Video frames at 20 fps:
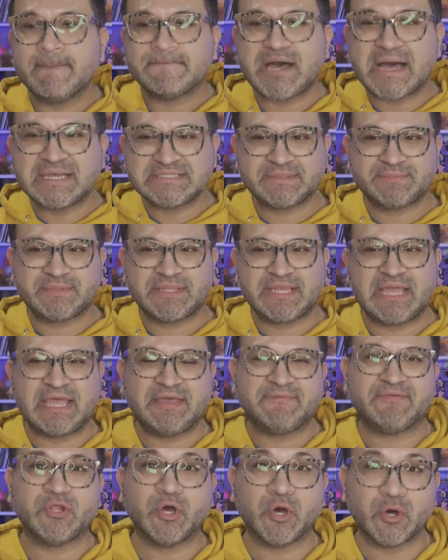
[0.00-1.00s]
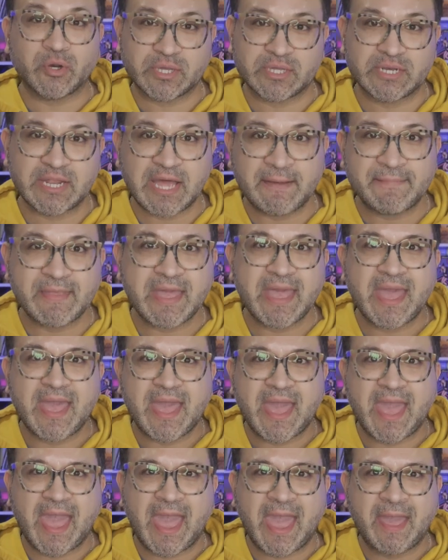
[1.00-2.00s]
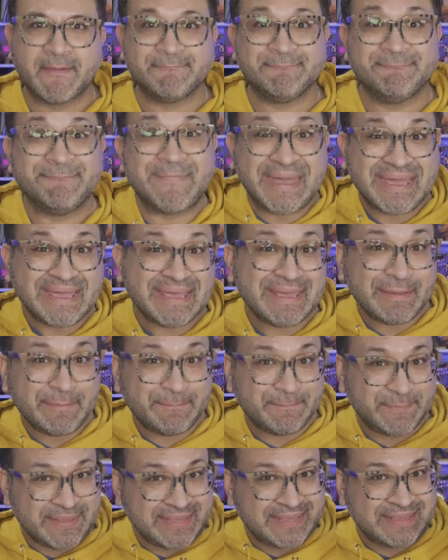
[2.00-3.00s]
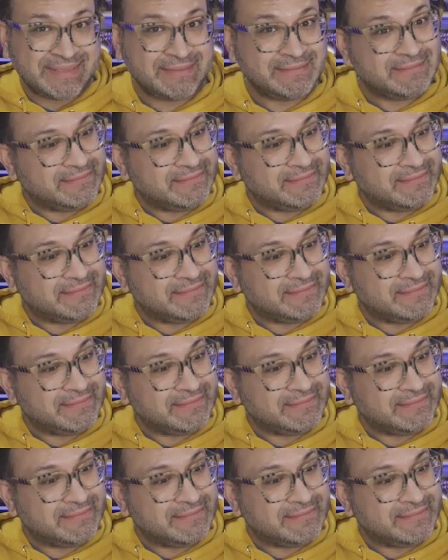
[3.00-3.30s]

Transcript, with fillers: Possibly even hook it up. And maybe,